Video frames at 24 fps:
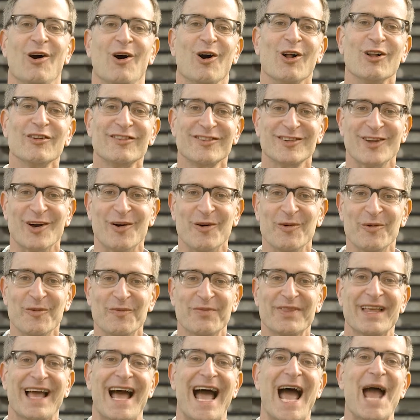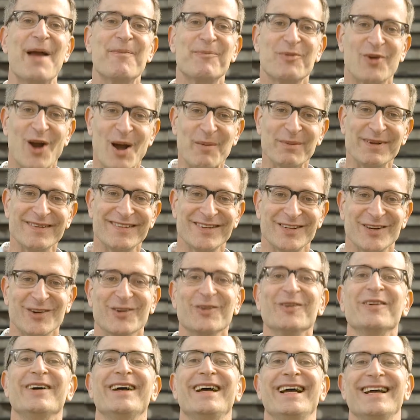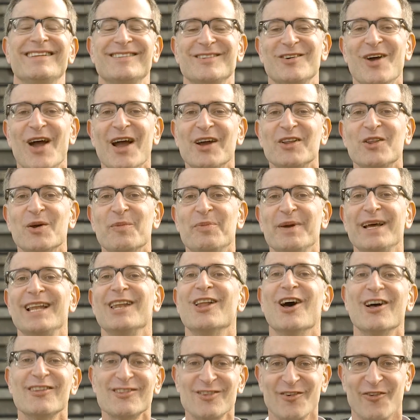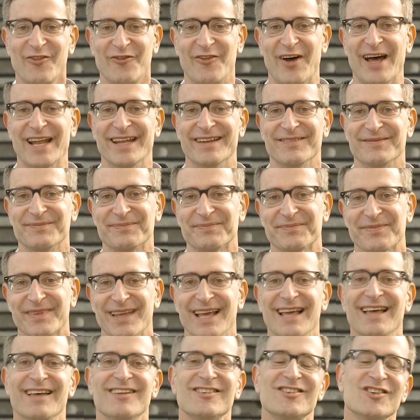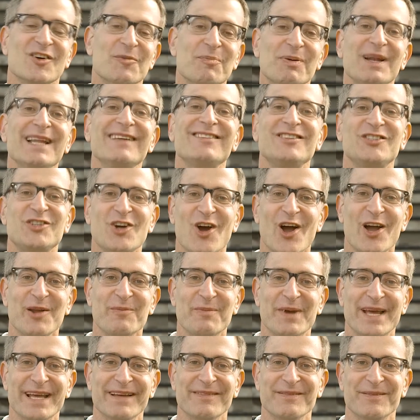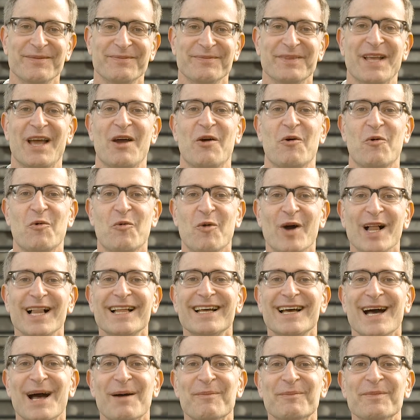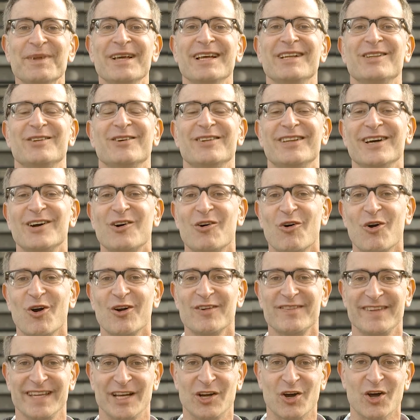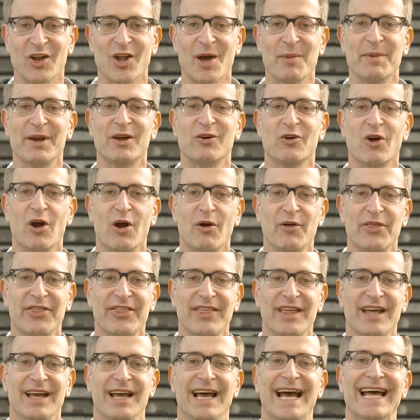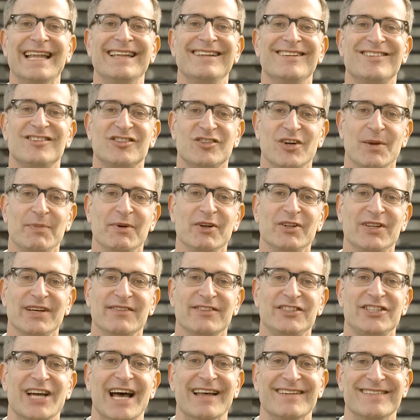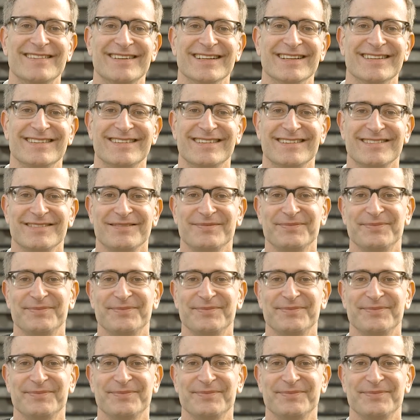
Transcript: Also, I promise you it's going to be lots of fun. So please join me Welcome to the course Economic Growth and Distributive Justice.